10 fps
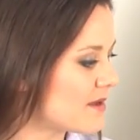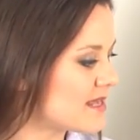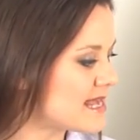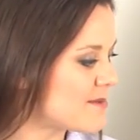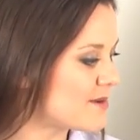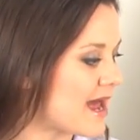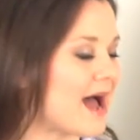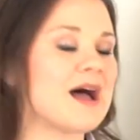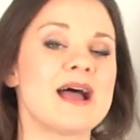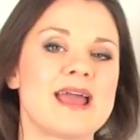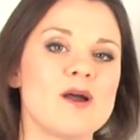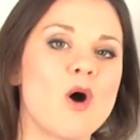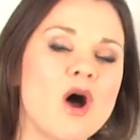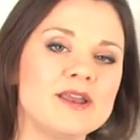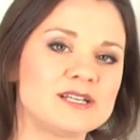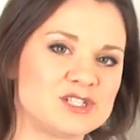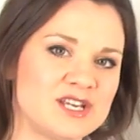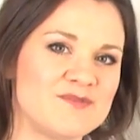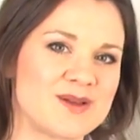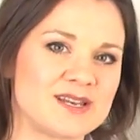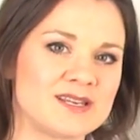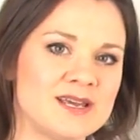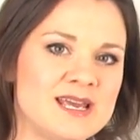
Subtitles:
keep an eye on achievement.